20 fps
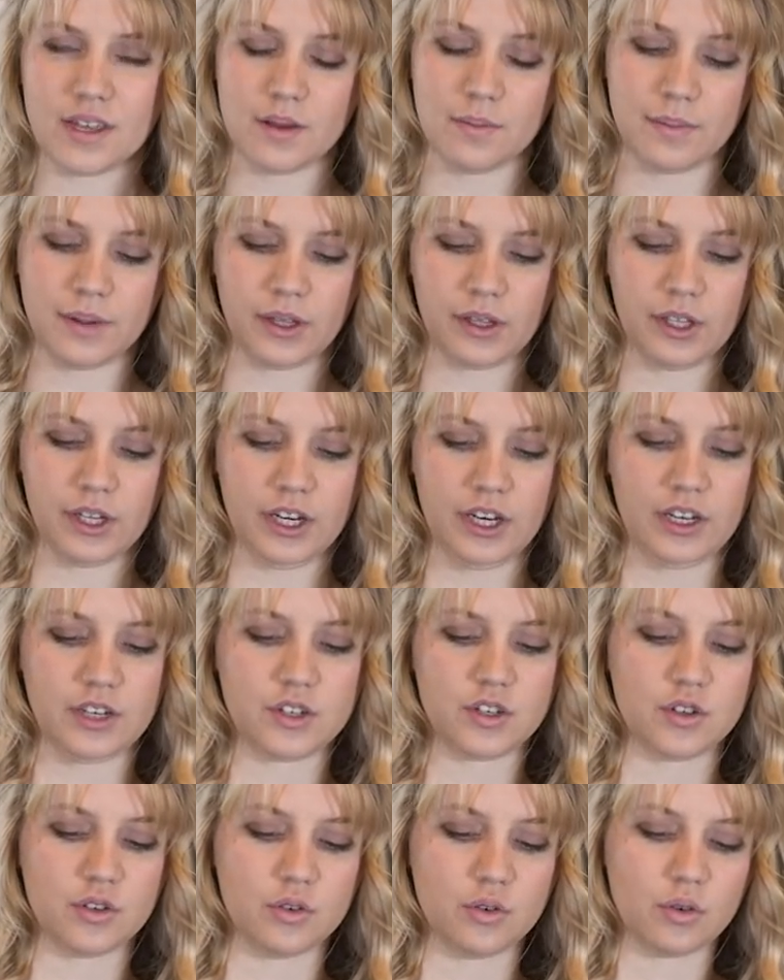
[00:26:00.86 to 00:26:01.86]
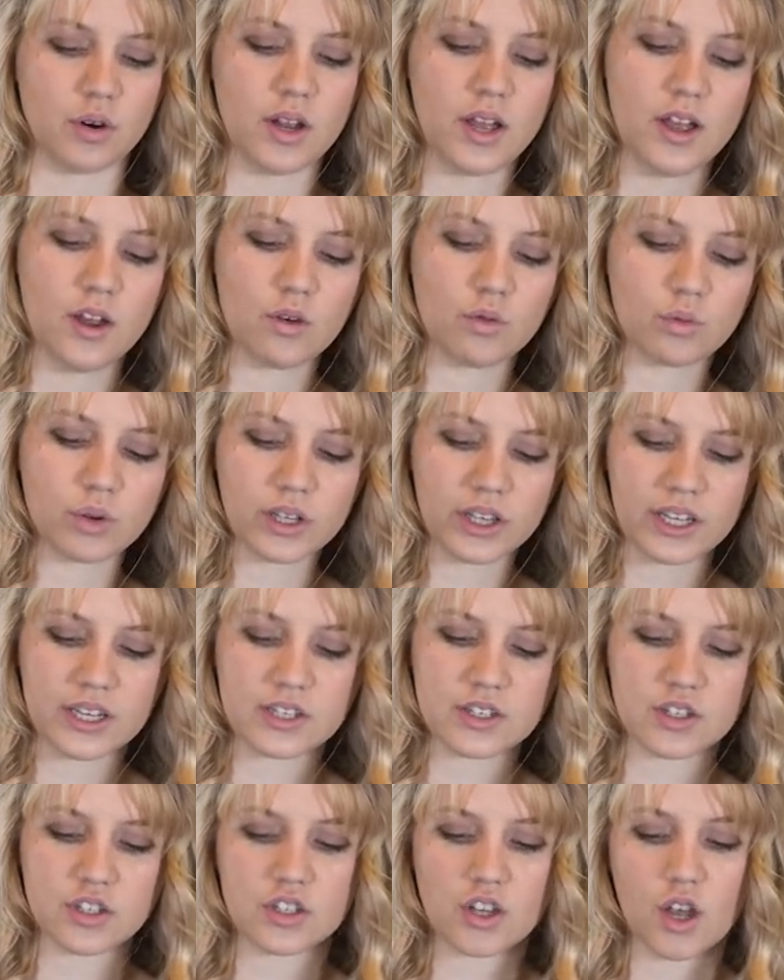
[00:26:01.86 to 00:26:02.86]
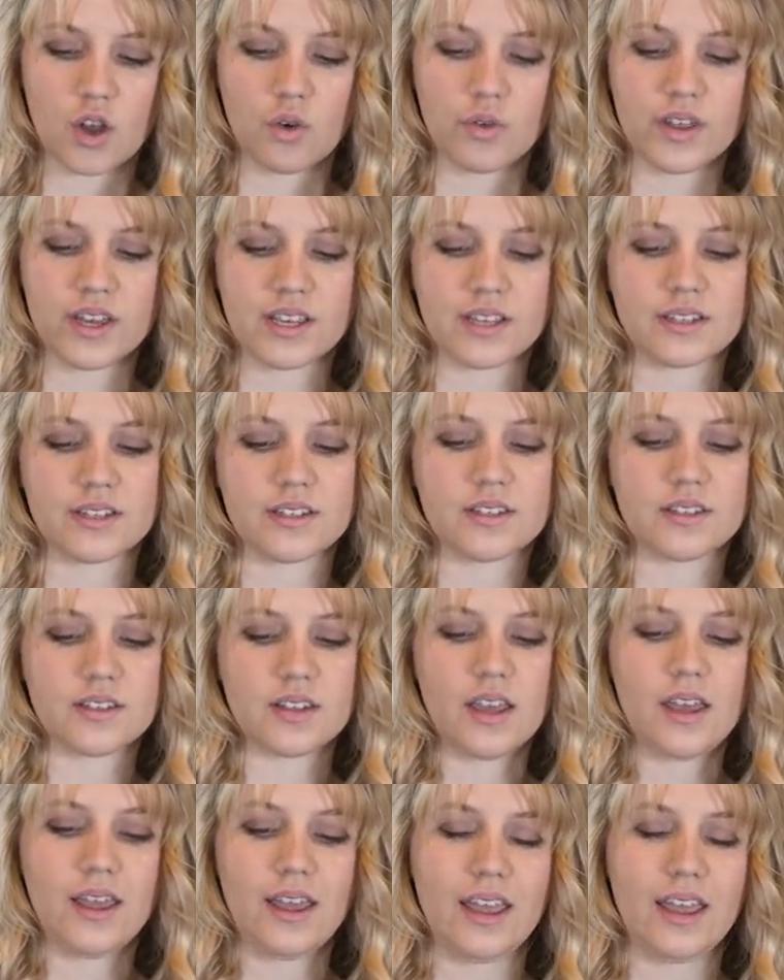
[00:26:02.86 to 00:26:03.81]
the ability to really sew this